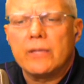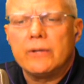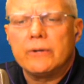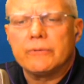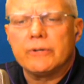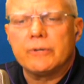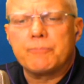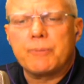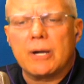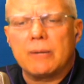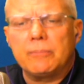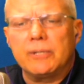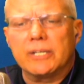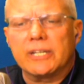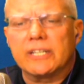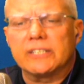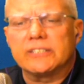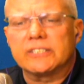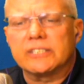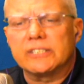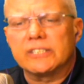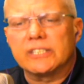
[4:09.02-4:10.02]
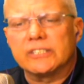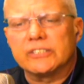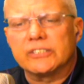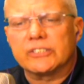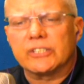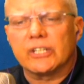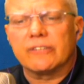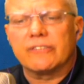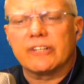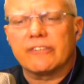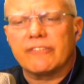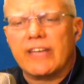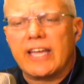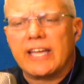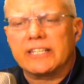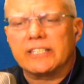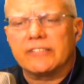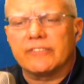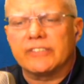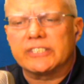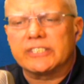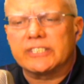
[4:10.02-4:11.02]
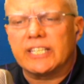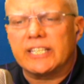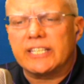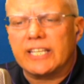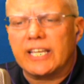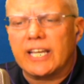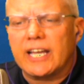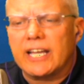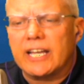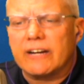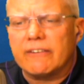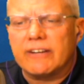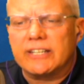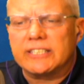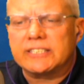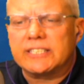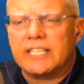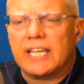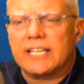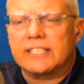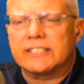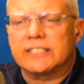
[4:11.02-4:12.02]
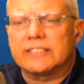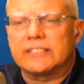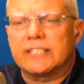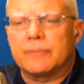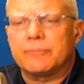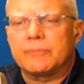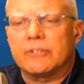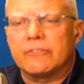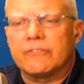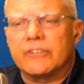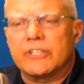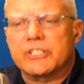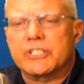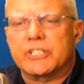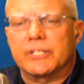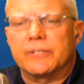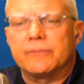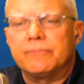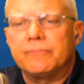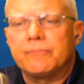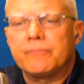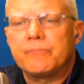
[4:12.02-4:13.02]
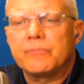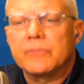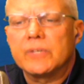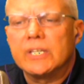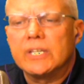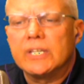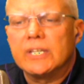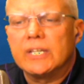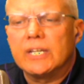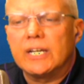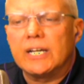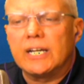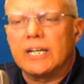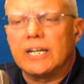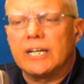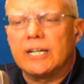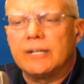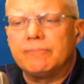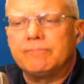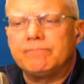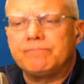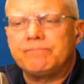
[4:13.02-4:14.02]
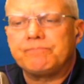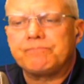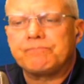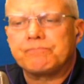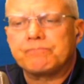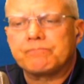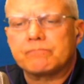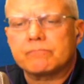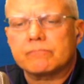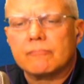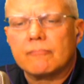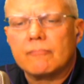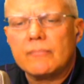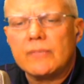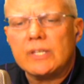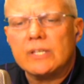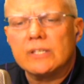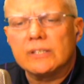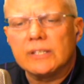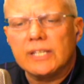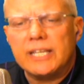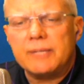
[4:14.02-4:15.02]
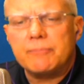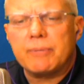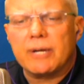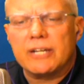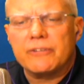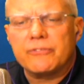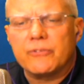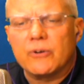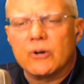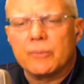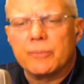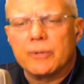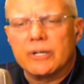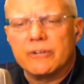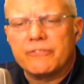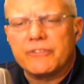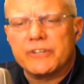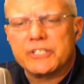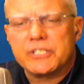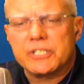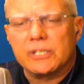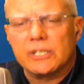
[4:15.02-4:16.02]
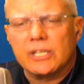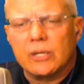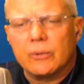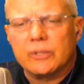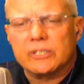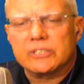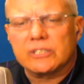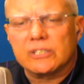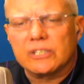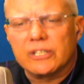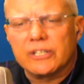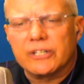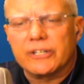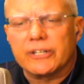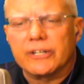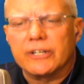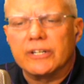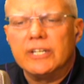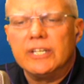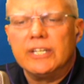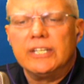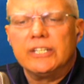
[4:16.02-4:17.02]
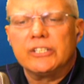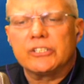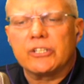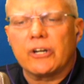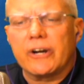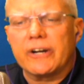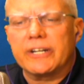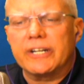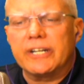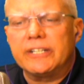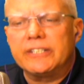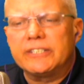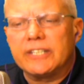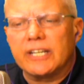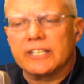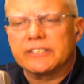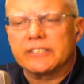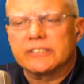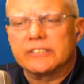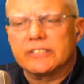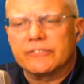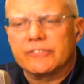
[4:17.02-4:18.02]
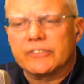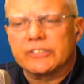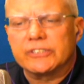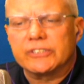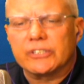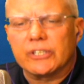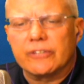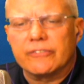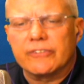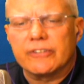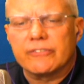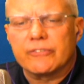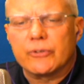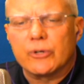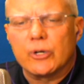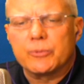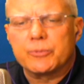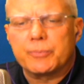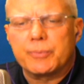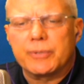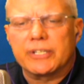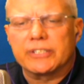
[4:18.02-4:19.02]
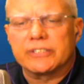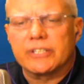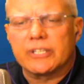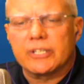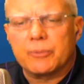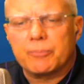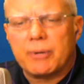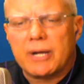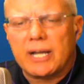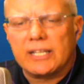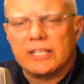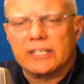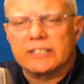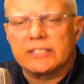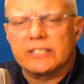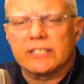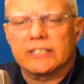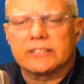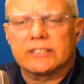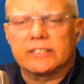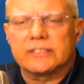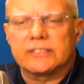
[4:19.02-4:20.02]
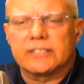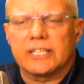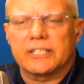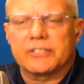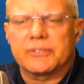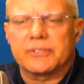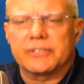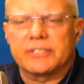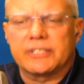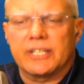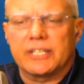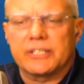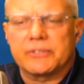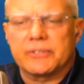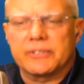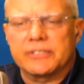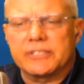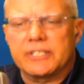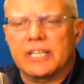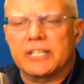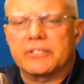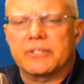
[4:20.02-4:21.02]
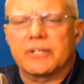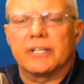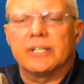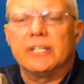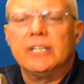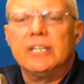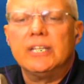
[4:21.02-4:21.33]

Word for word: Republicans and conservative activists say the I R S tax-exempt division, um, led by former official Lois Lerner, targeted dozens of conservative groups because of their politics, et cetera, et cetera, et cetera.